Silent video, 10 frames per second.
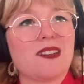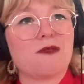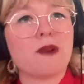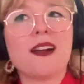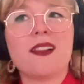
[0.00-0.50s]

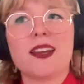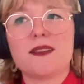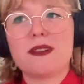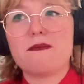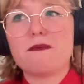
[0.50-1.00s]

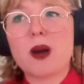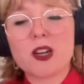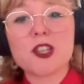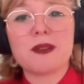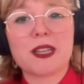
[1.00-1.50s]
Well,
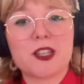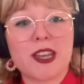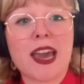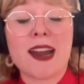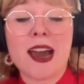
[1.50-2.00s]
partially because she
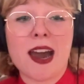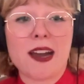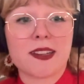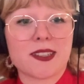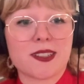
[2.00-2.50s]
can't
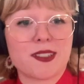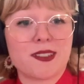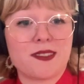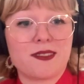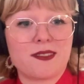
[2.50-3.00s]
act.
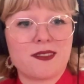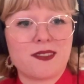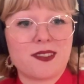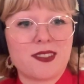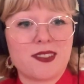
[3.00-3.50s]

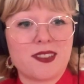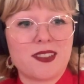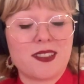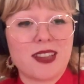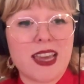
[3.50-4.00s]
Mm.
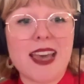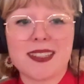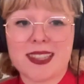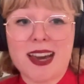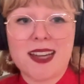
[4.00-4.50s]
He
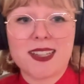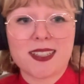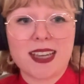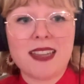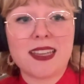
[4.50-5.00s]
hates that.
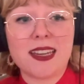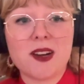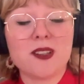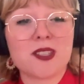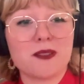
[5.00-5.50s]
And then he
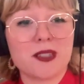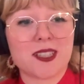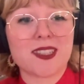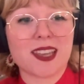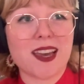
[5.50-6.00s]
also is
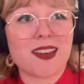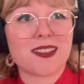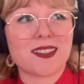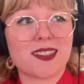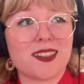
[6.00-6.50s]
just
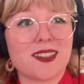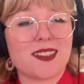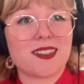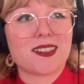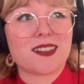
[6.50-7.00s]
like,
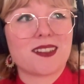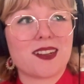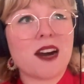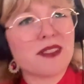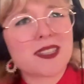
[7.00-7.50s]

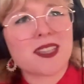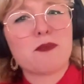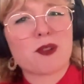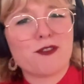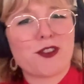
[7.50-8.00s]
obviously he
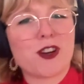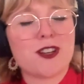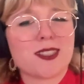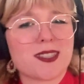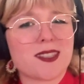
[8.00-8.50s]

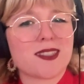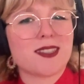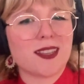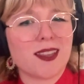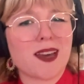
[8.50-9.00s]
prefers
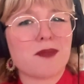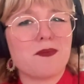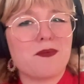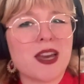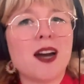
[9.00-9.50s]

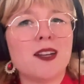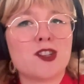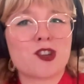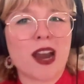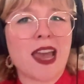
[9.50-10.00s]
the
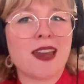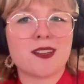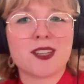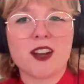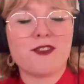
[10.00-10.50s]

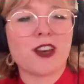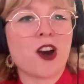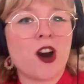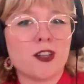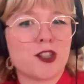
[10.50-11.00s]
untrained kind of like
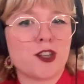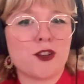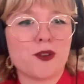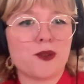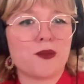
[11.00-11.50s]

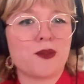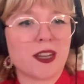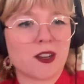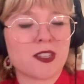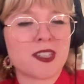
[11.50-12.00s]
ingenue
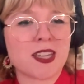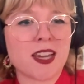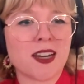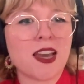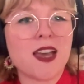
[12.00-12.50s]
that
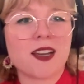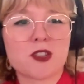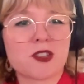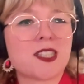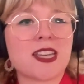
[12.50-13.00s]
Christine, because
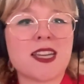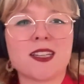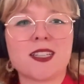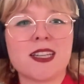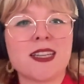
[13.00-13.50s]

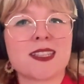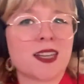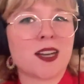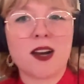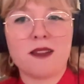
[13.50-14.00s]
Christine
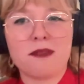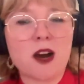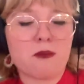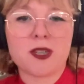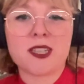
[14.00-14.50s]
isn't an
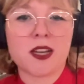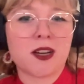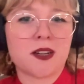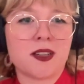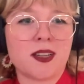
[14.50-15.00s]
opera singer.